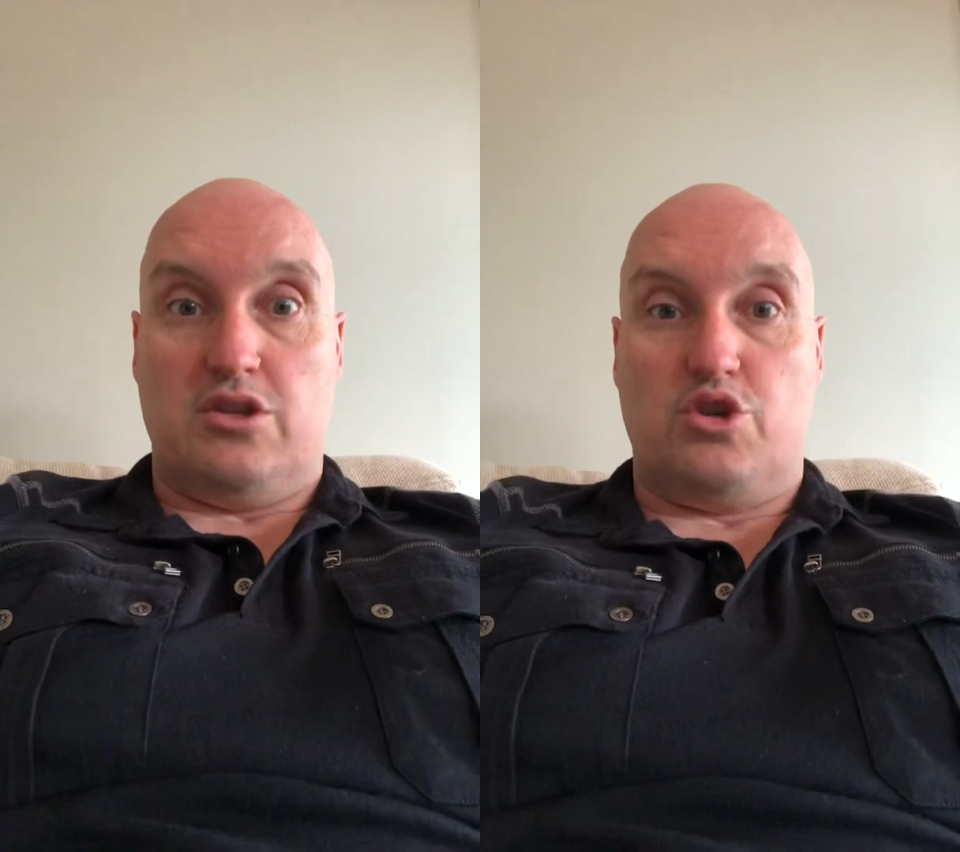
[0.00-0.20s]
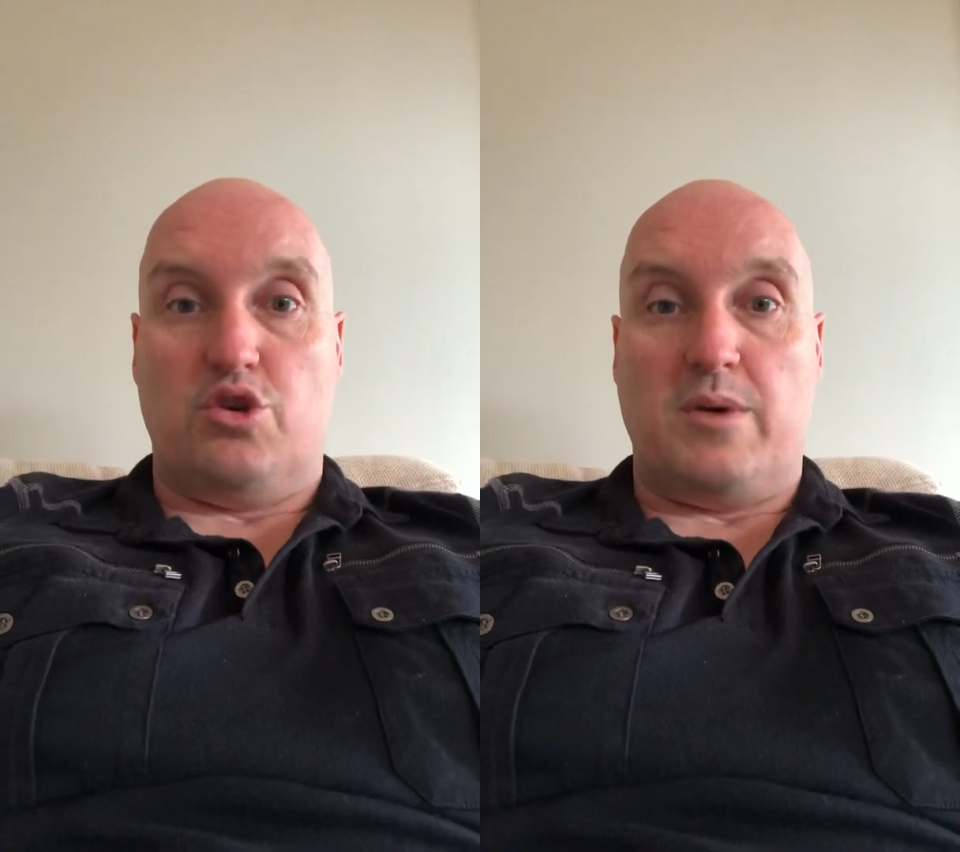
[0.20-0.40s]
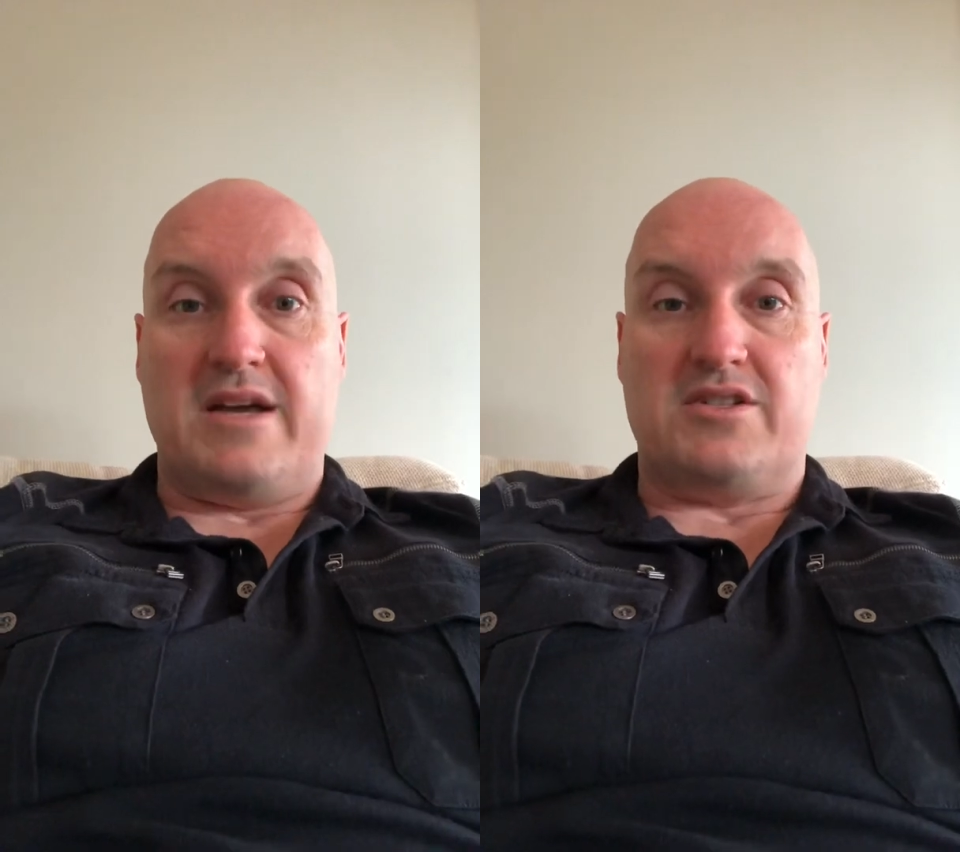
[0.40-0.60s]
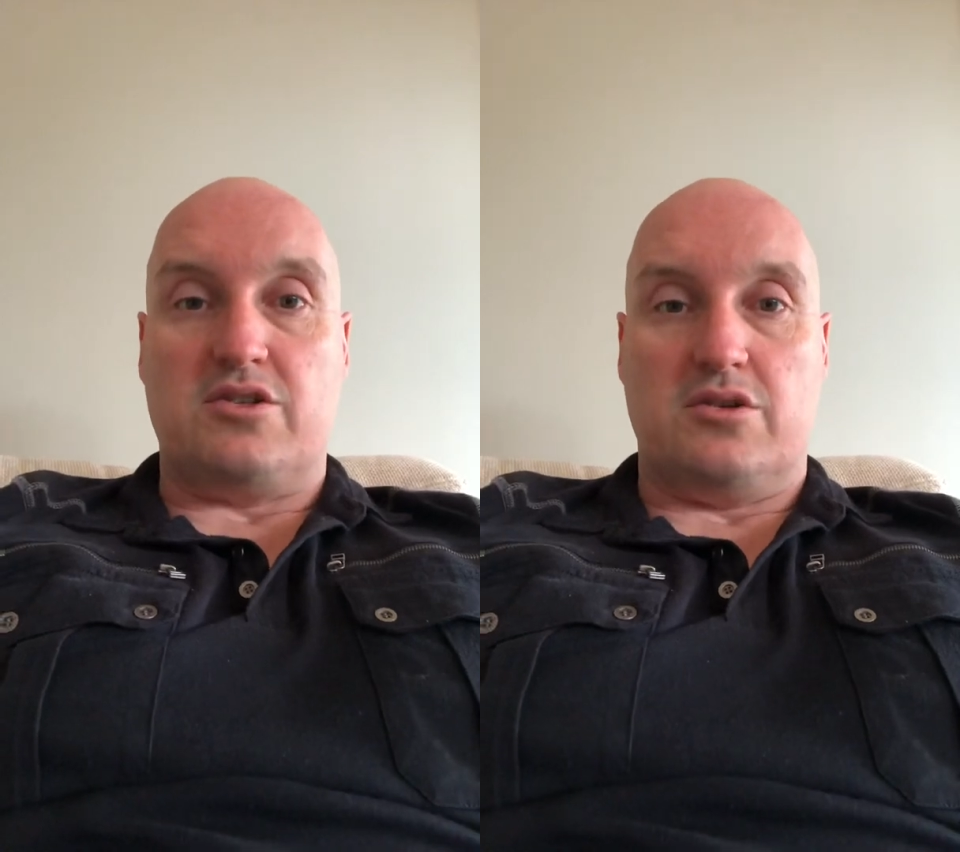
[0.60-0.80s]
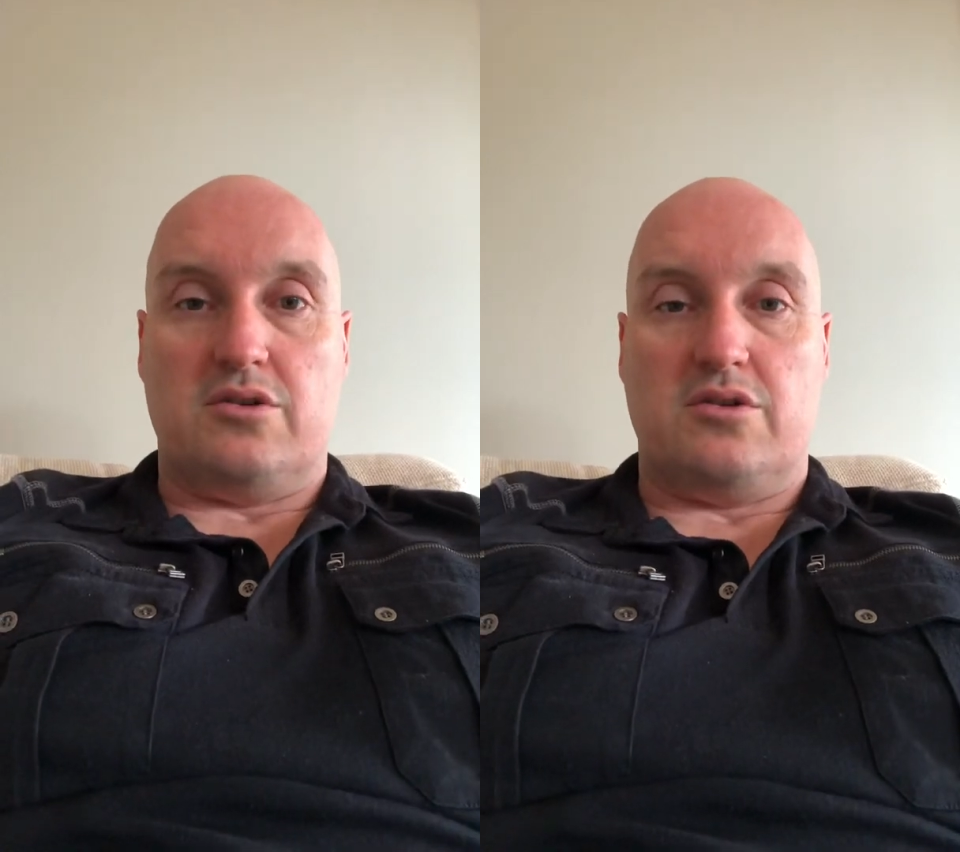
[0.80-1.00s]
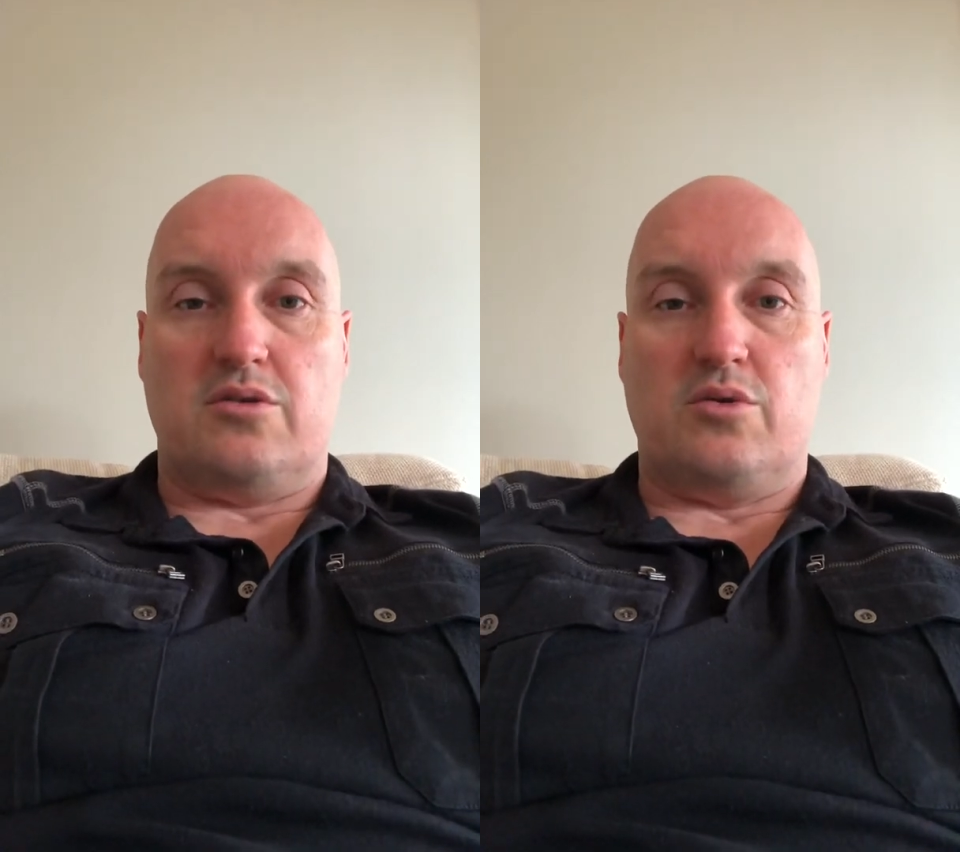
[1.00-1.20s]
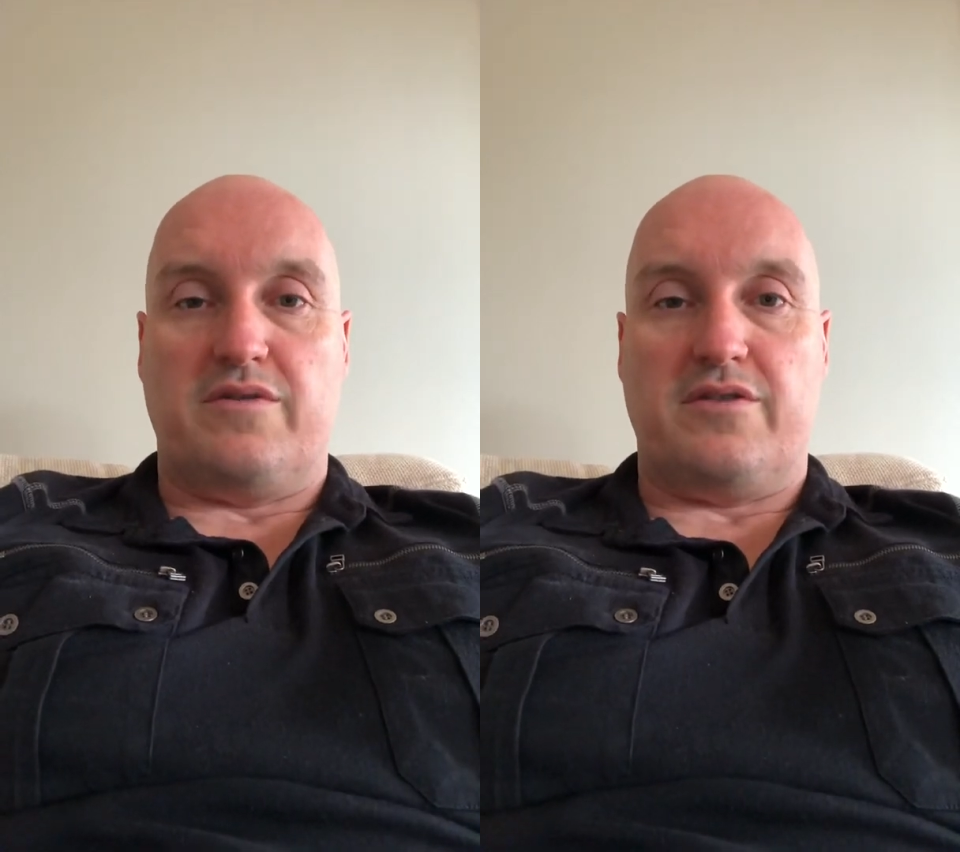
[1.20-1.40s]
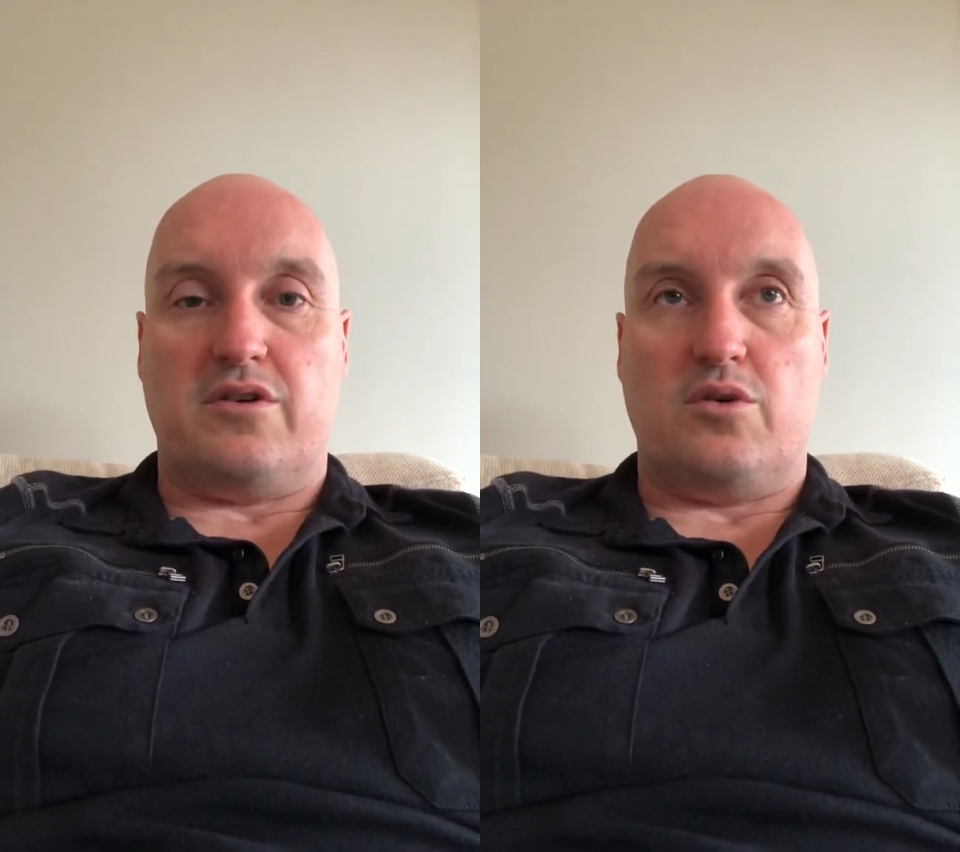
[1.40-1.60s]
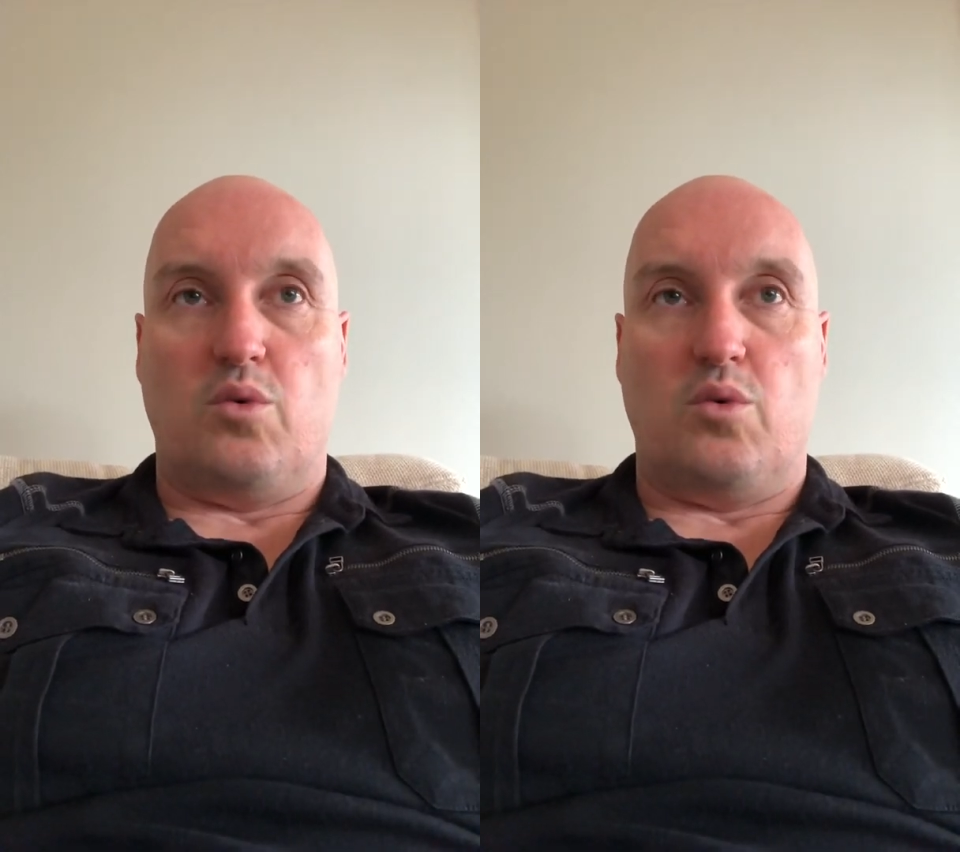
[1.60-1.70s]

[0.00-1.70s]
the two ways to look for